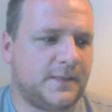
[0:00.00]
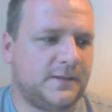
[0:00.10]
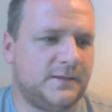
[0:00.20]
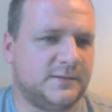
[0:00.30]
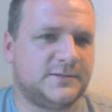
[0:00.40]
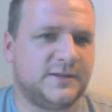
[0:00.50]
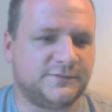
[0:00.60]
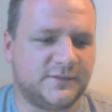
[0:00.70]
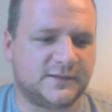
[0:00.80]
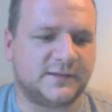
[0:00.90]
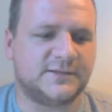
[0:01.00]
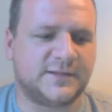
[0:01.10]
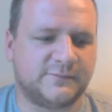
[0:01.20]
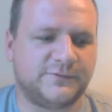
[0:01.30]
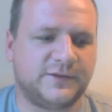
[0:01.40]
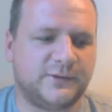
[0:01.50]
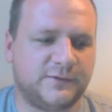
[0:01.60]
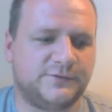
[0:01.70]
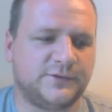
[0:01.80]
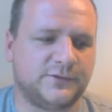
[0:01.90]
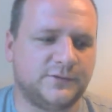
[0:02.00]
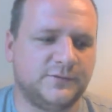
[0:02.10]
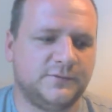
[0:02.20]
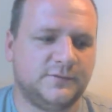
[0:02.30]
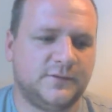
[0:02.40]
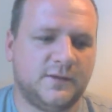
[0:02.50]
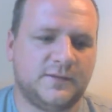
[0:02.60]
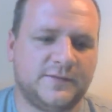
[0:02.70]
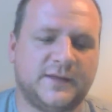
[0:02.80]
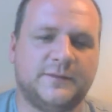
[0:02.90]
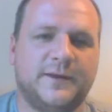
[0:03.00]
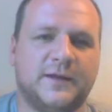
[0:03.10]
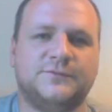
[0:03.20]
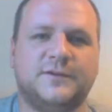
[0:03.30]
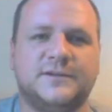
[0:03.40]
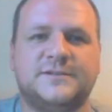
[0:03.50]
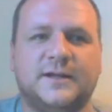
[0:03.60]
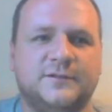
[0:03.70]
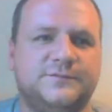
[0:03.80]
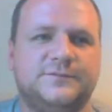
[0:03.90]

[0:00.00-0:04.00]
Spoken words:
It's definitely something you have to think about for yourself,